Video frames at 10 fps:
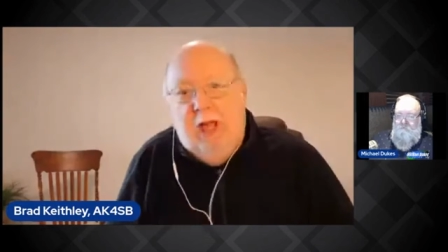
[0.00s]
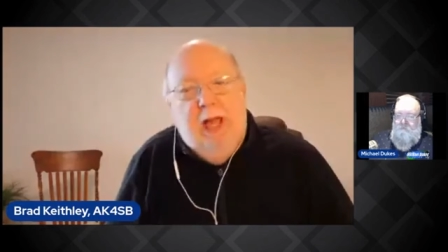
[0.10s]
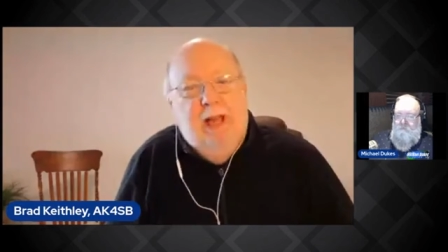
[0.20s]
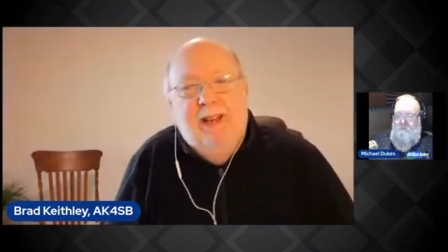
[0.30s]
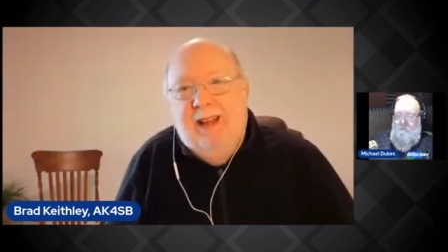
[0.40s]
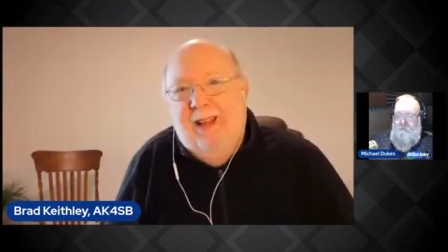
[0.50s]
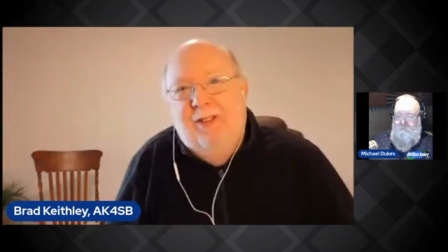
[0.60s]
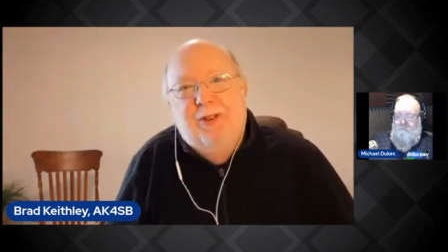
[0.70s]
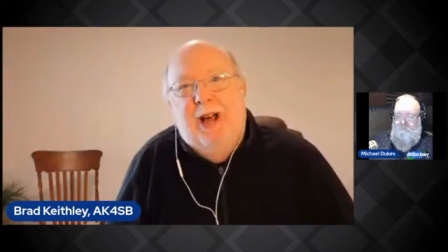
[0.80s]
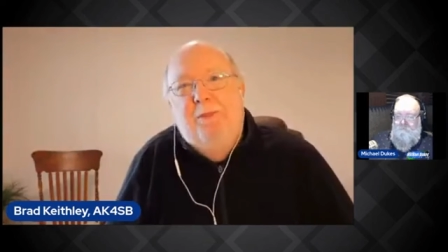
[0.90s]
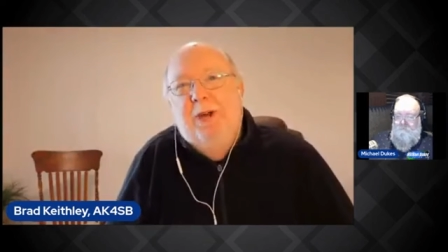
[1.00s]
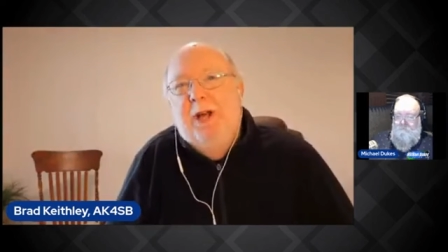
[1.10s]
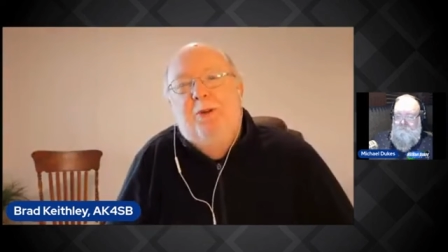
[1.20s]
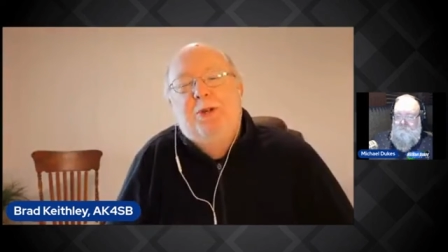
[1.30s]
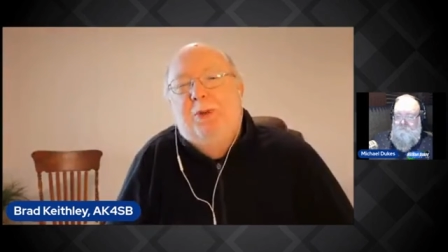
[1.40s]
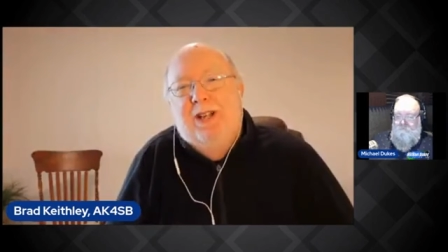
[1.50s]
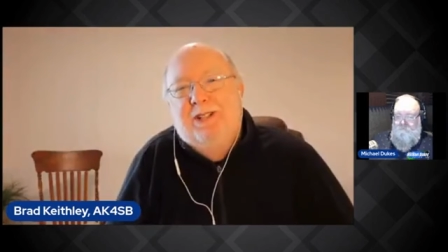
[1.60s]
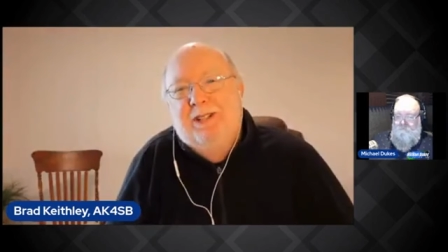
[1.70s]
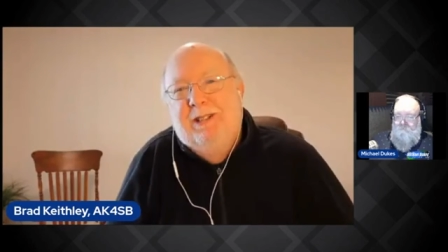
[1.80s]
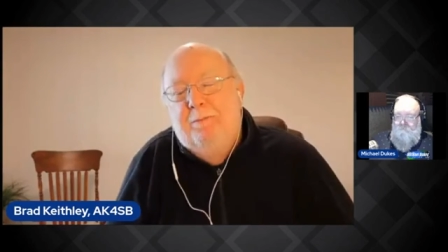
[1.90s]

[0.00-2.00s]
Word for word: And, and there's not been a response.